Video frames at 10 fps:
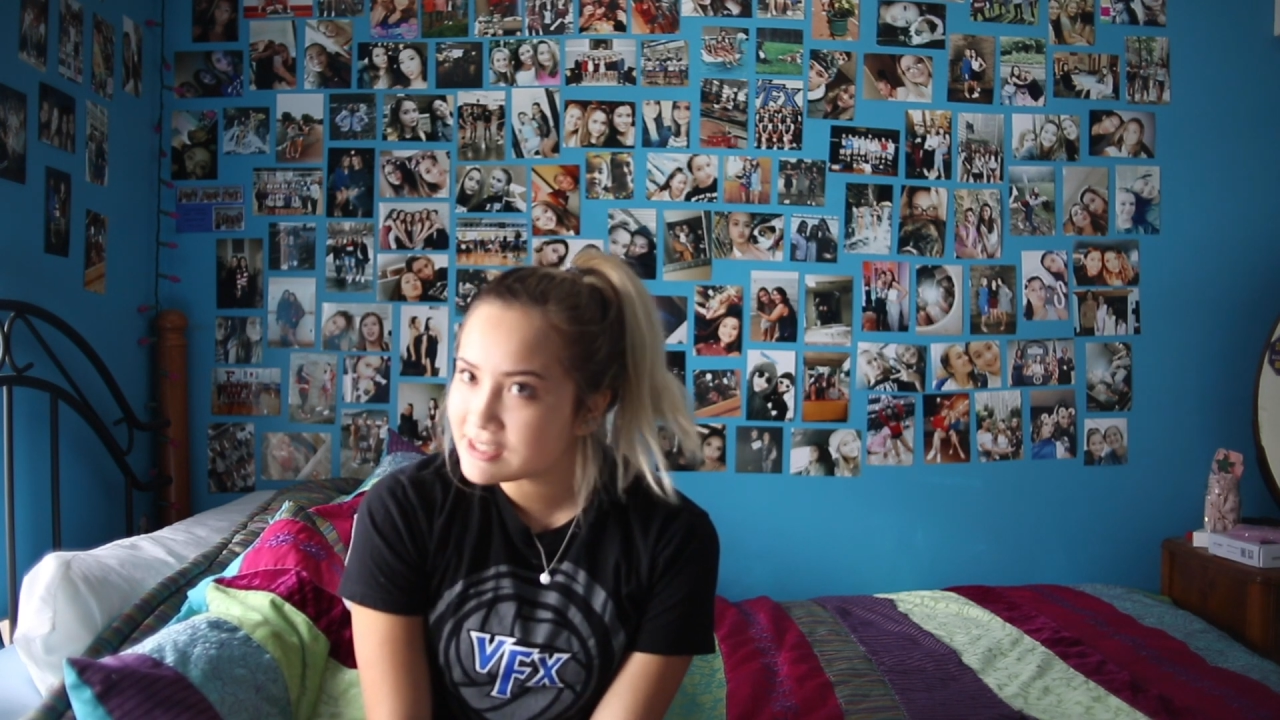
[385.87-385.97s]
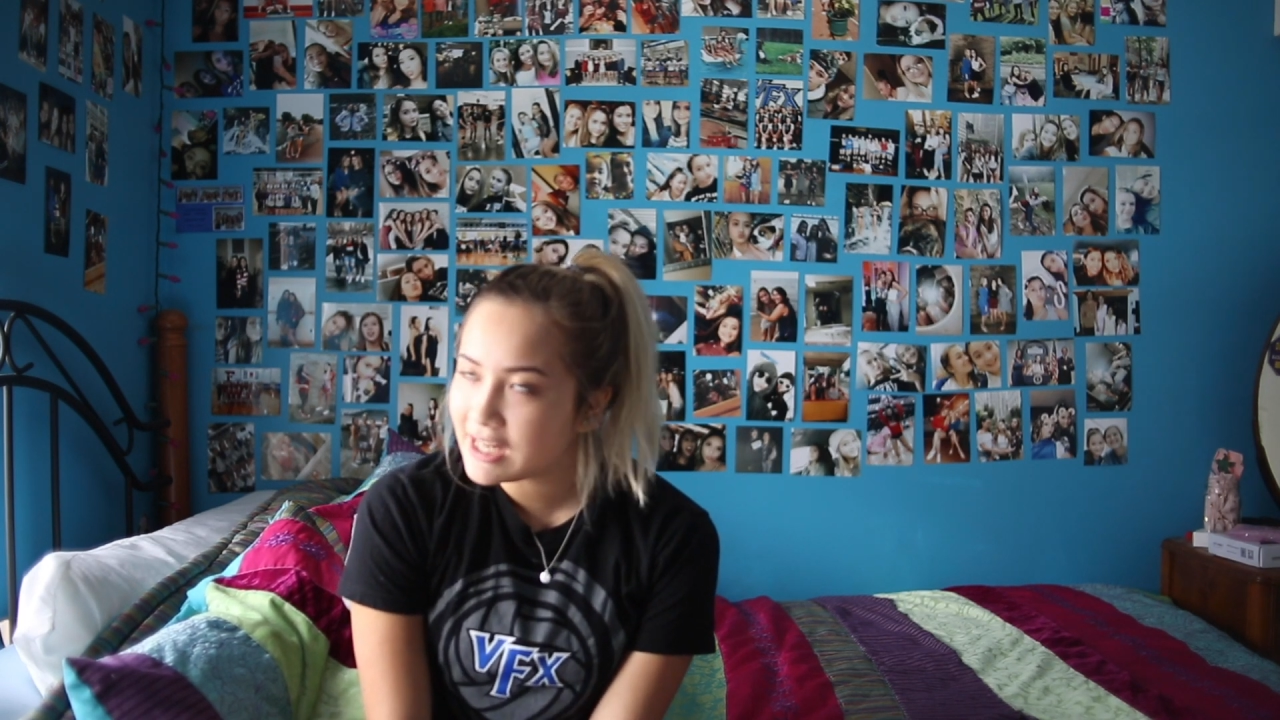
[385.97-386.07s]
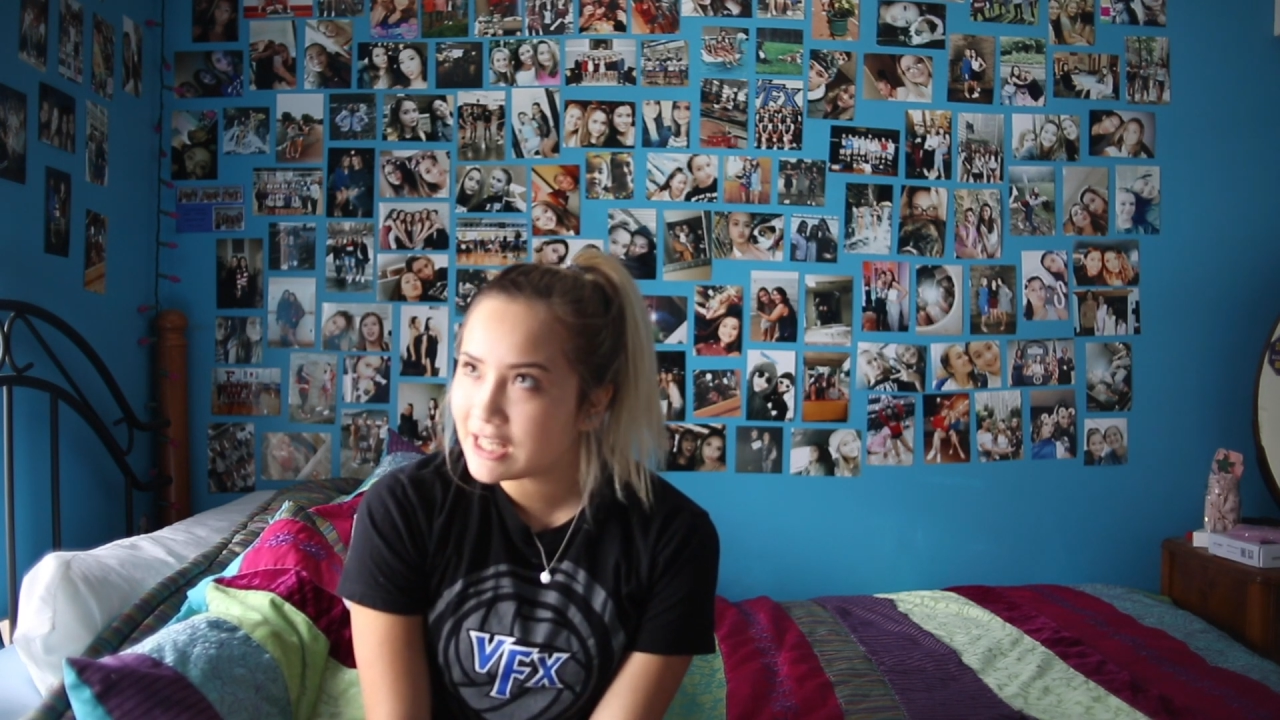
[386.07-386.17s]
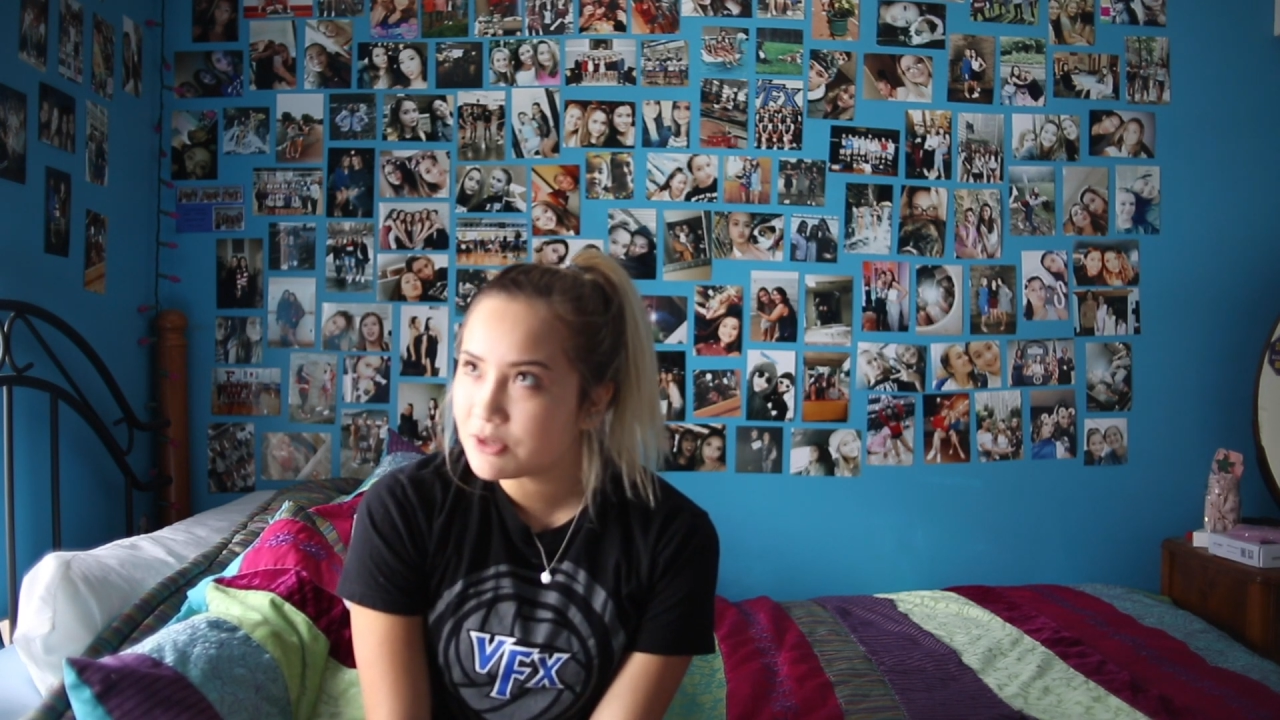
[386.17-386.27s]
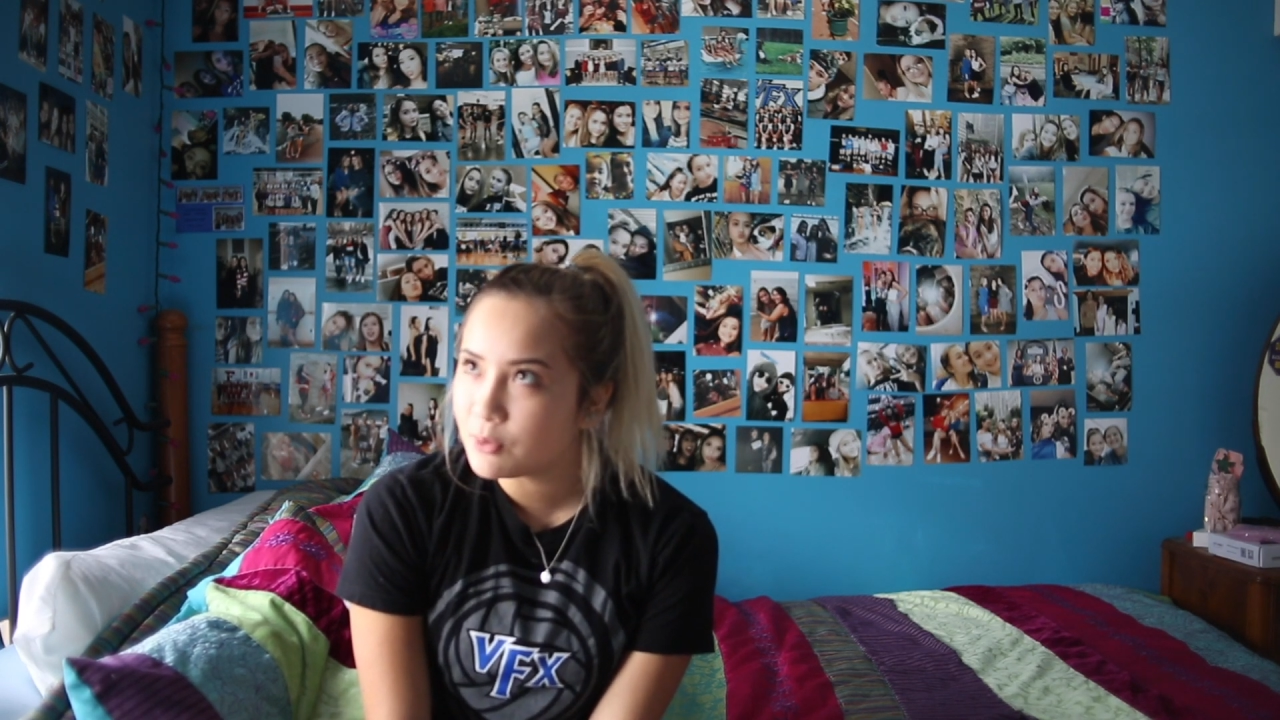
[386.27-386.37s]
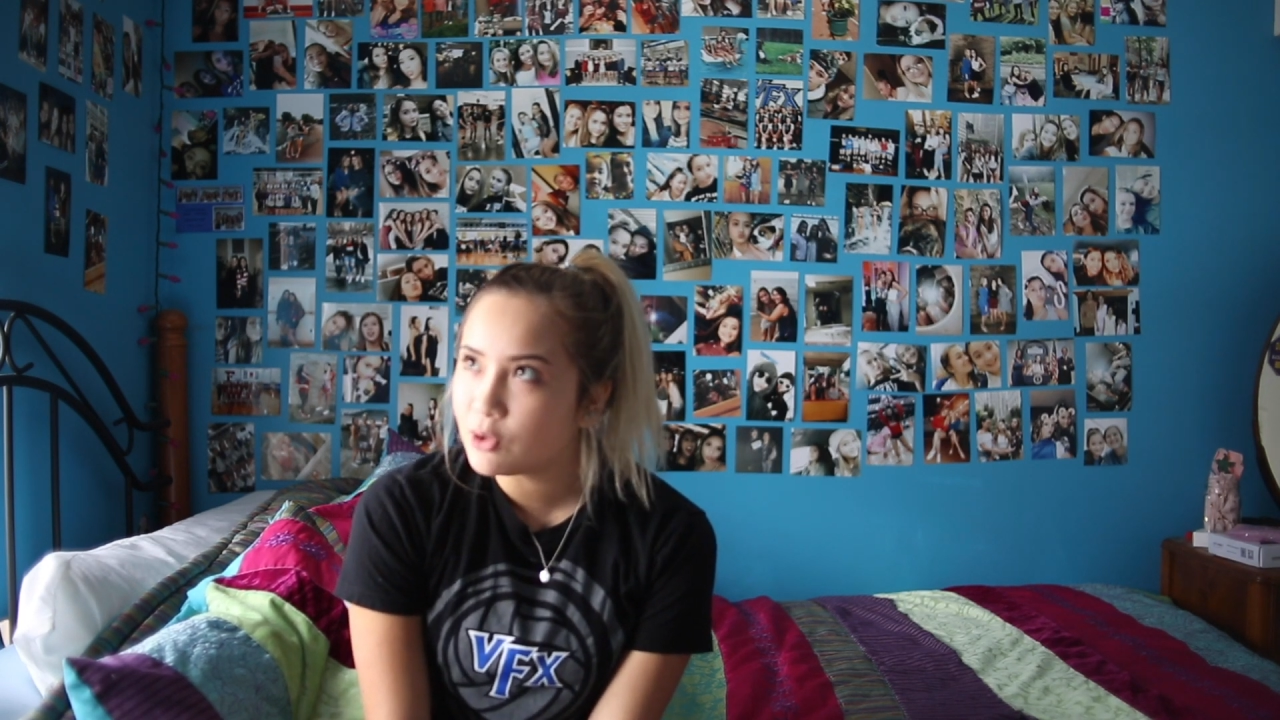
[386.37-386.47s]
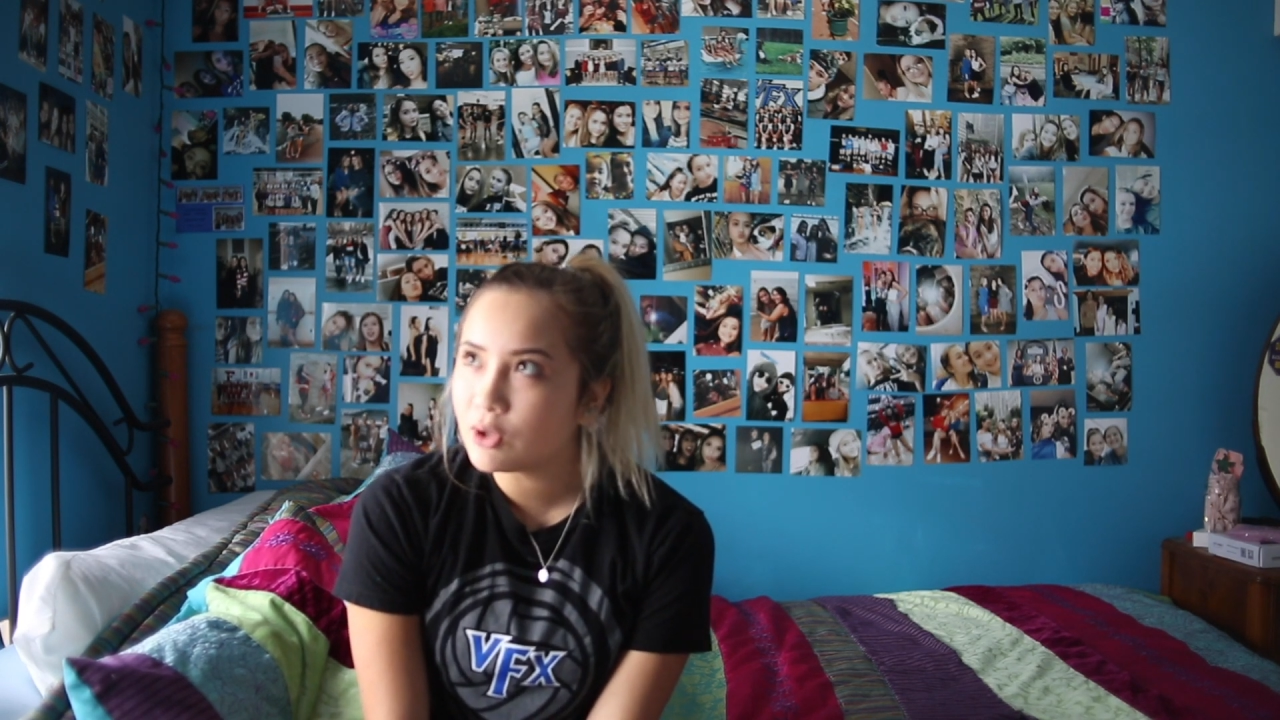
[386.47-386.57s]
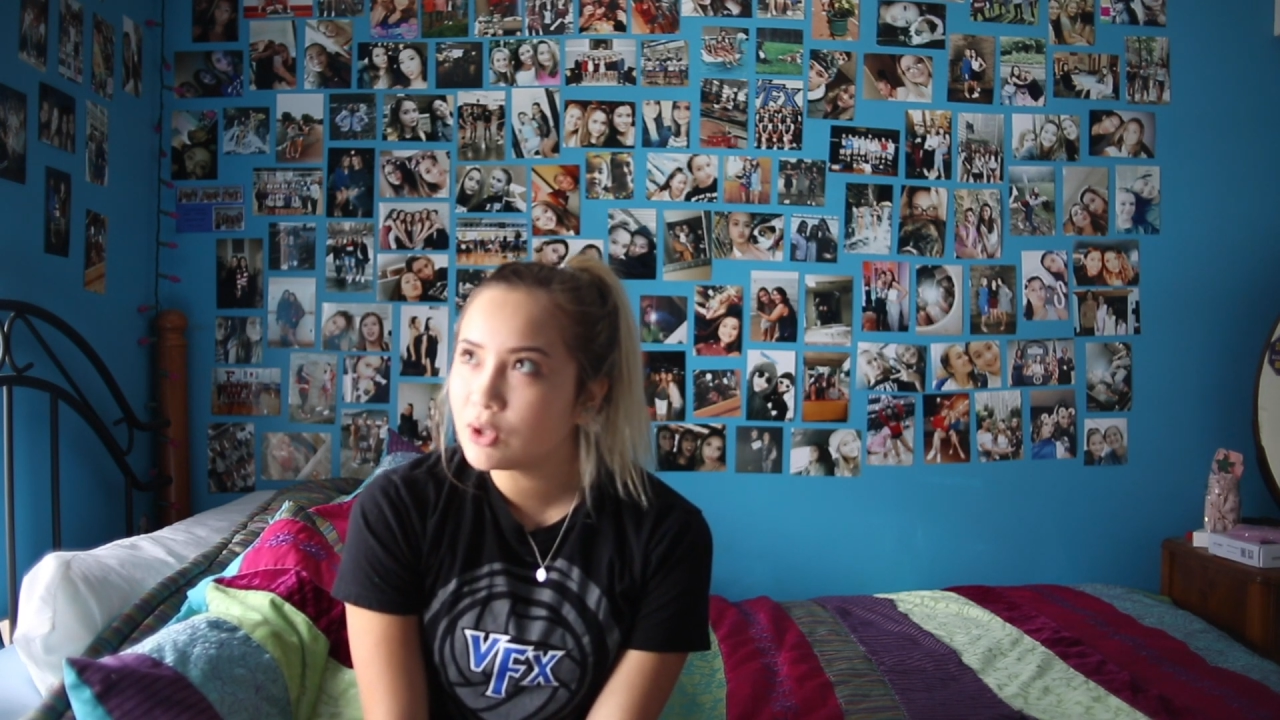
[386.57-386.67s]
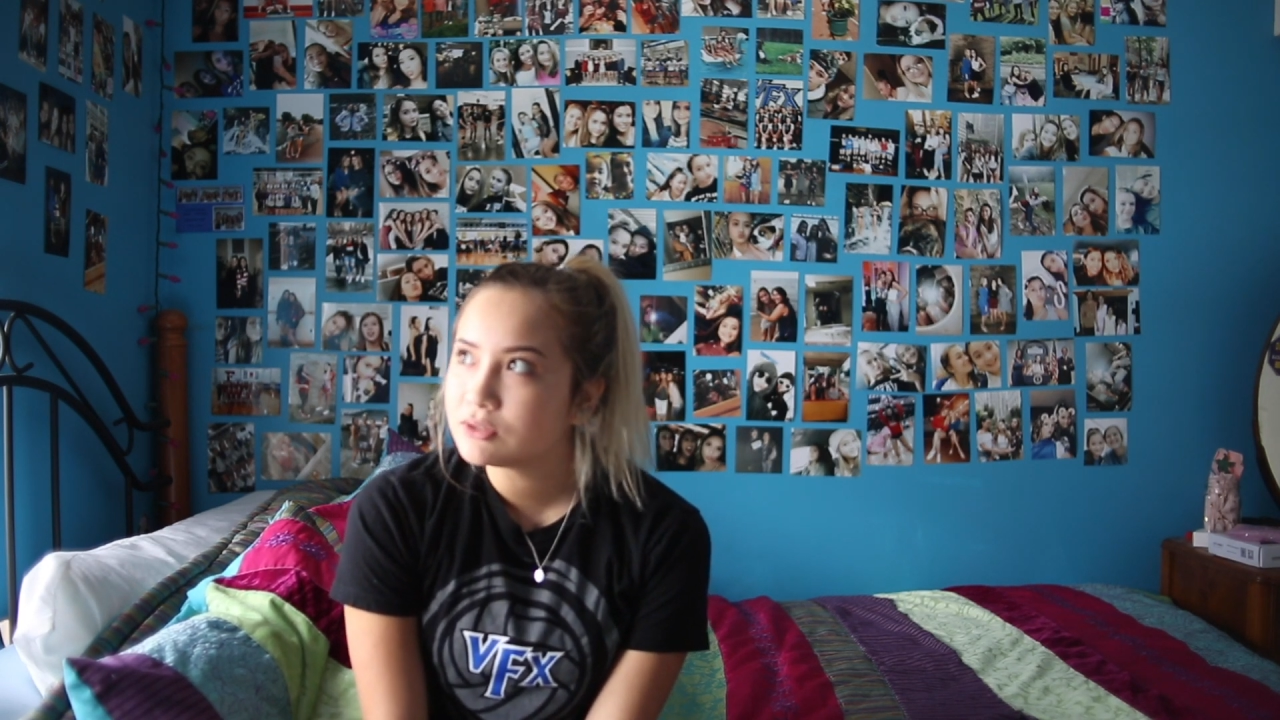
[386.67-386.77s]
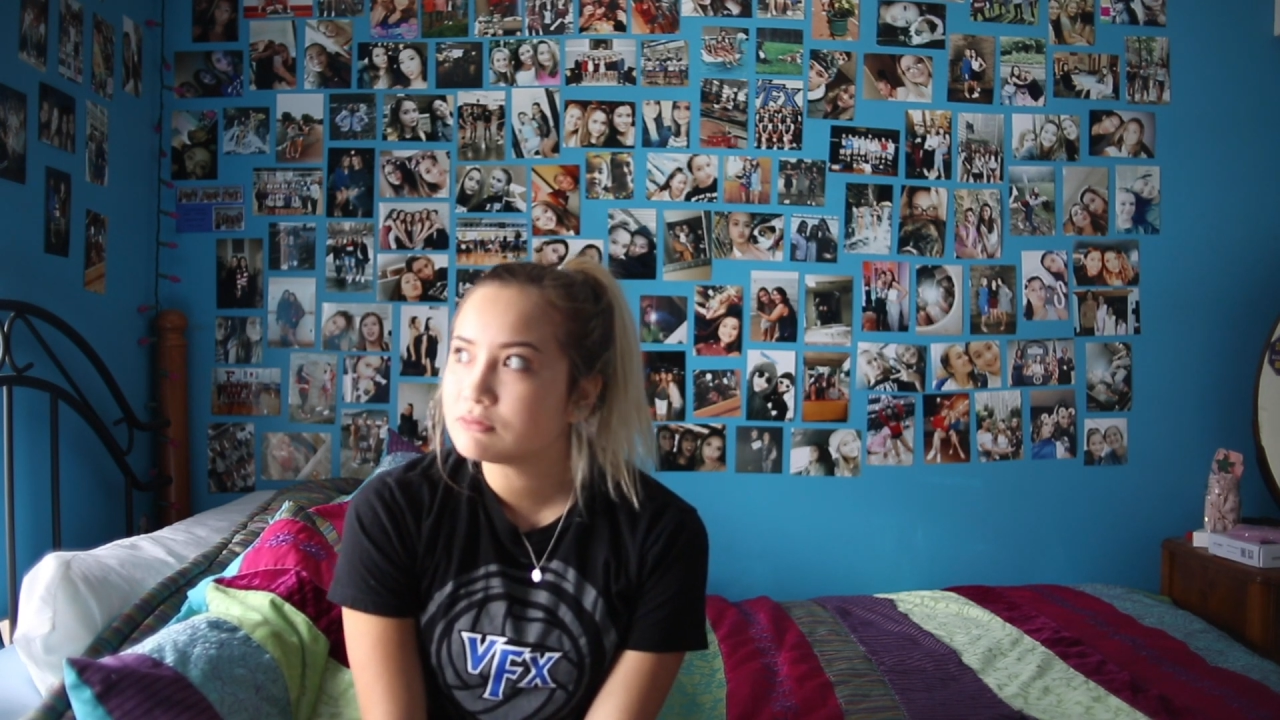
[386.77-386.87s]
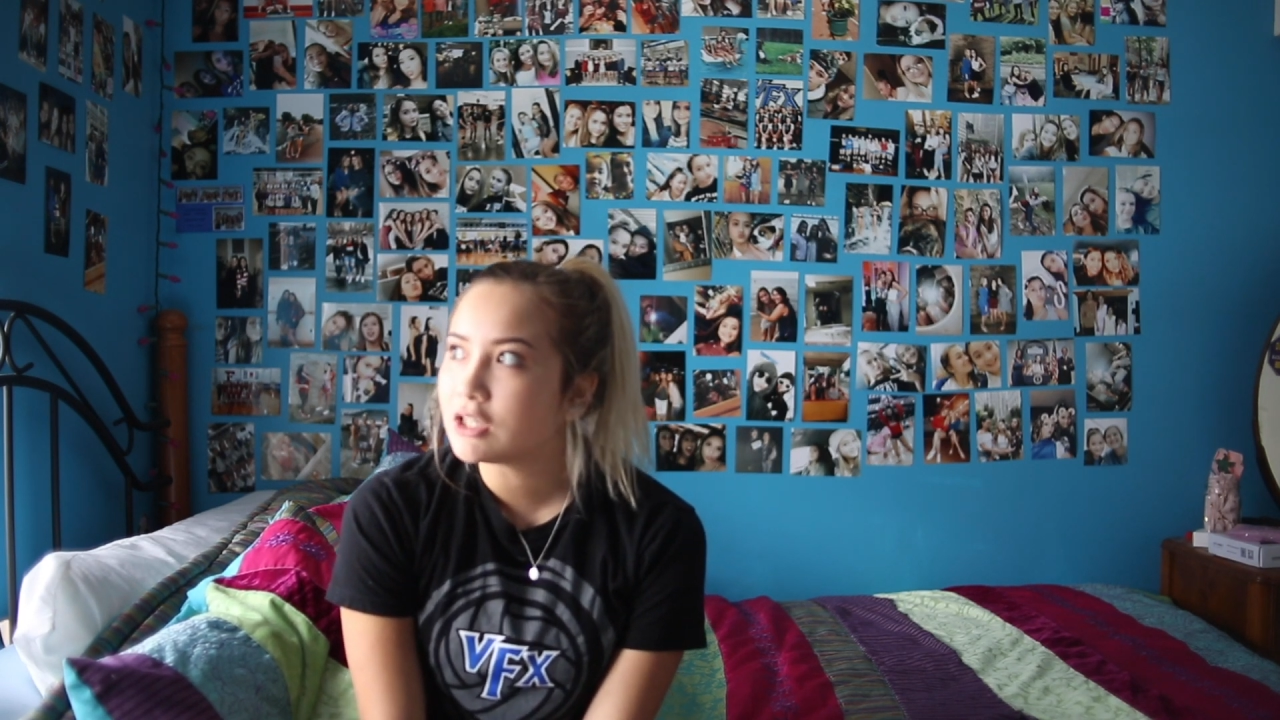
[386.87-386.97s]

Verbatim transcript: an animal,